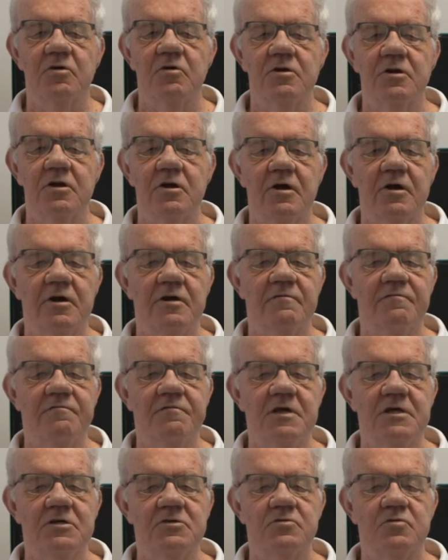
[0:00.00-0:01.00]
ongoing
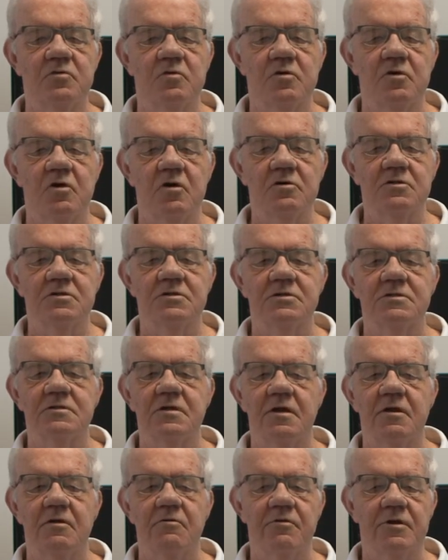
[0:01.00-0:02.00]
fees or costs
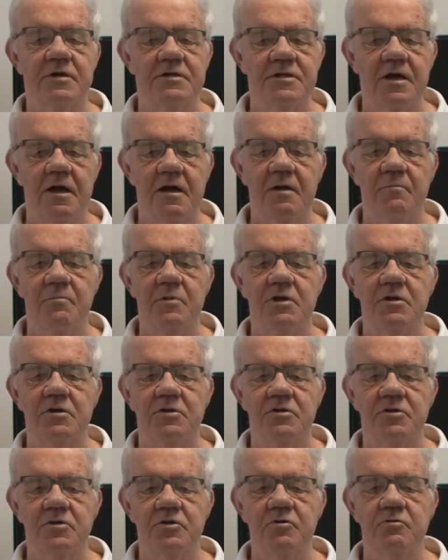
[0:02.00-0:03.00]
than a
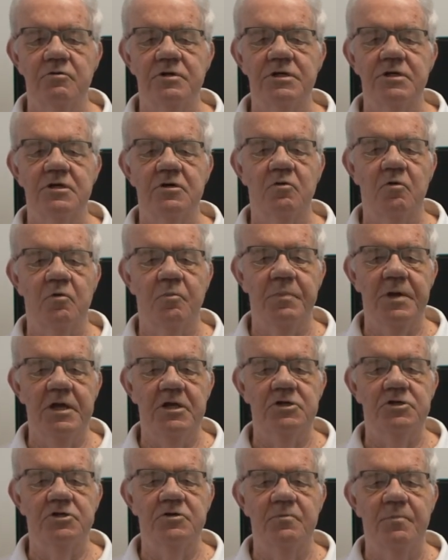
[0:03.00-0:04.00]
retirement annuity or
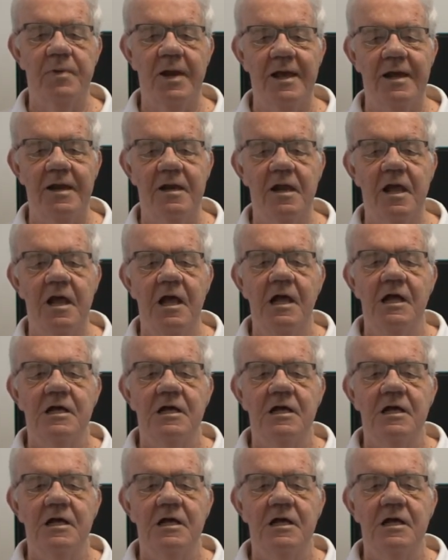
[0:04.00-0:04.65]
pension plan,